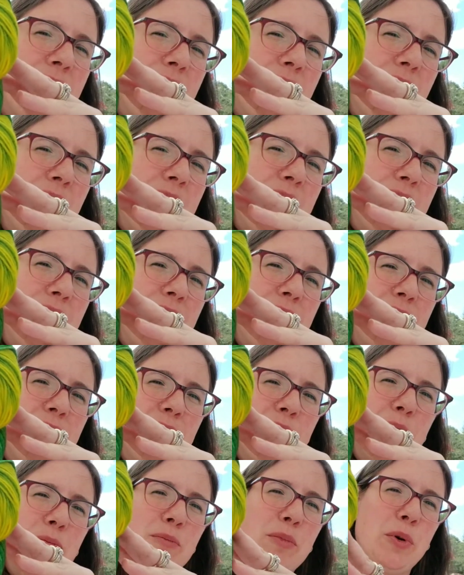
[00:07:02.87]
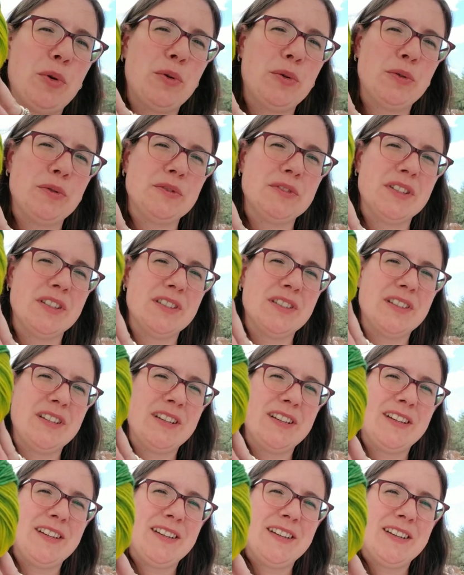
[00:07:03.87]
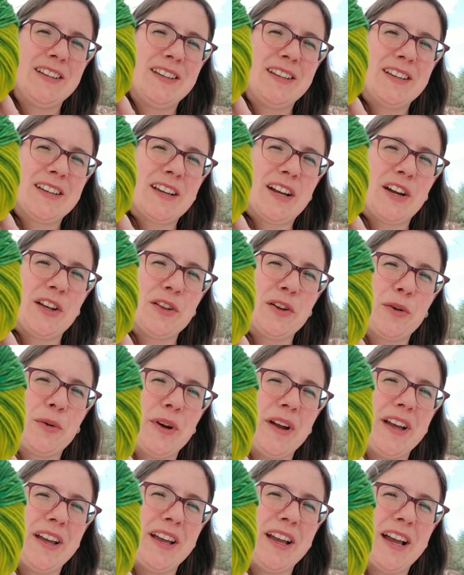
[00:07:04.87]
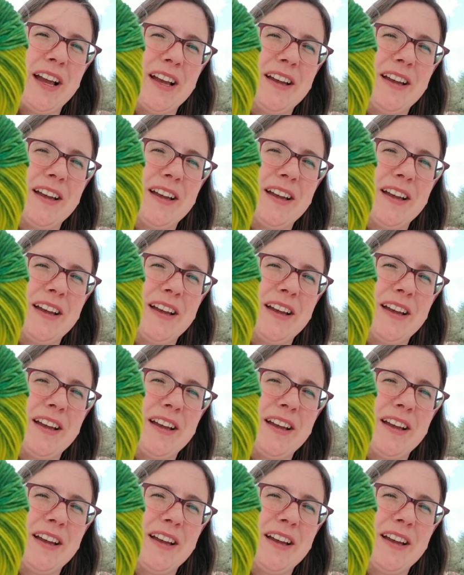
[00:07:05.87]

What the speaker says: fun, bold colorway.